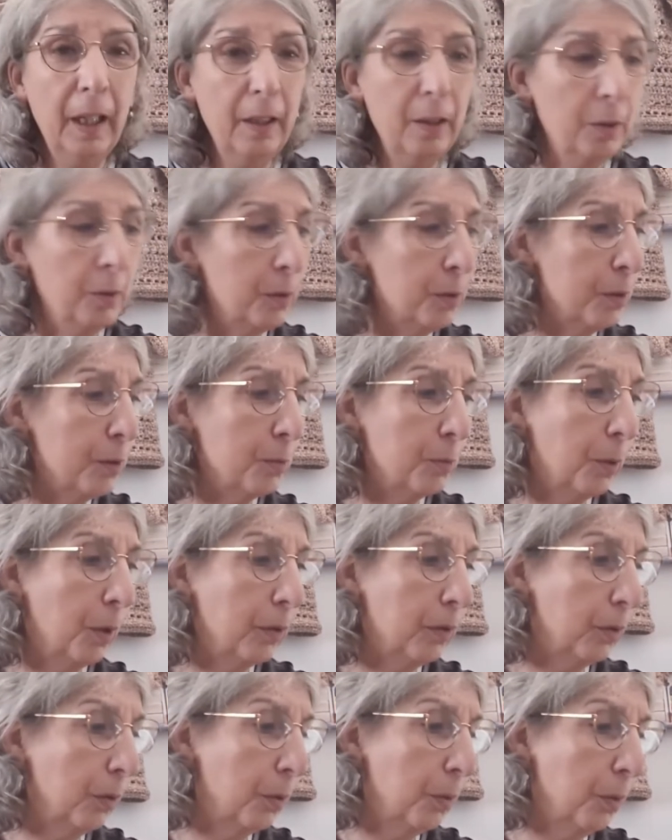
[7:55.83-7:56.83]
use,
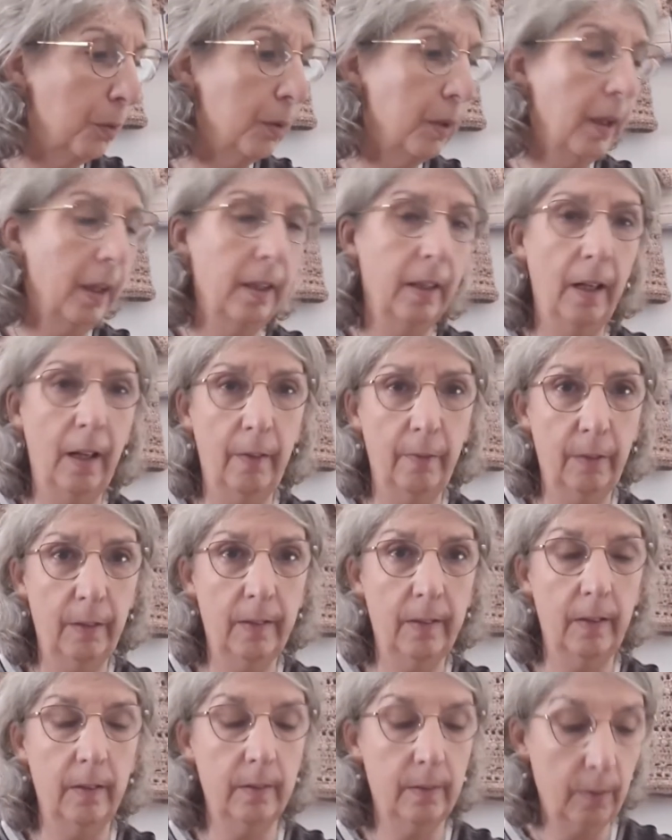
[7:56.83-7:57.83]
what hook and
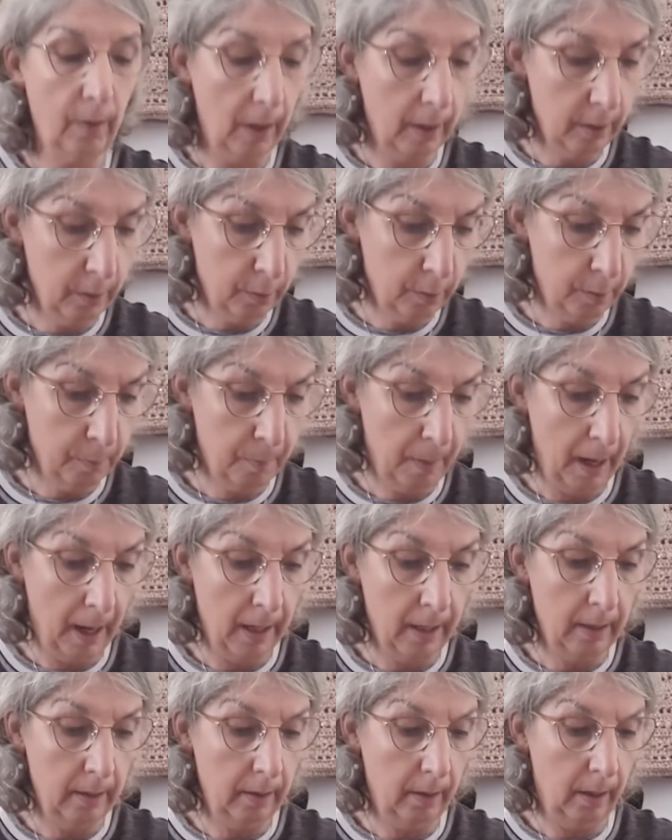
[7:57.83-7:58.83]
everything. So I used
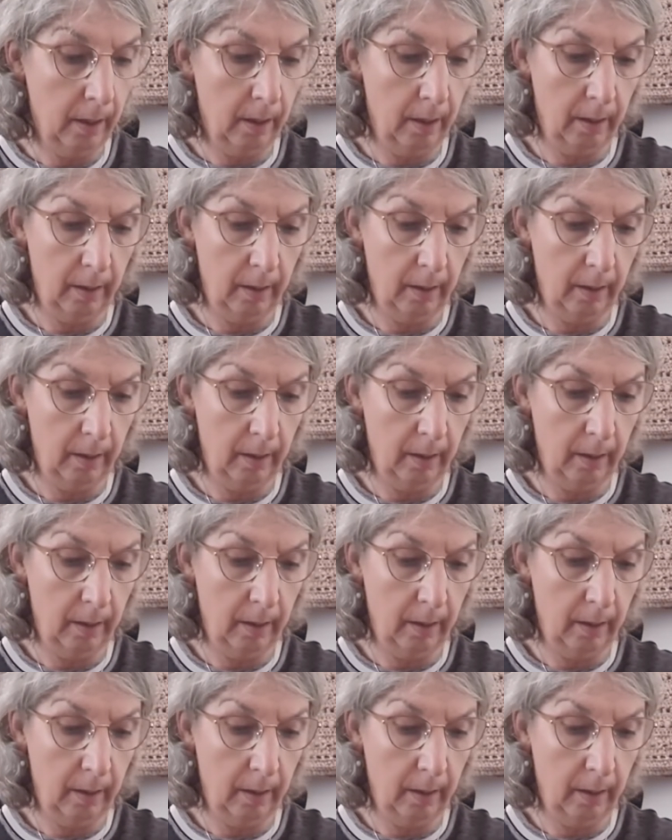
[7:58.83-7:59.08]
my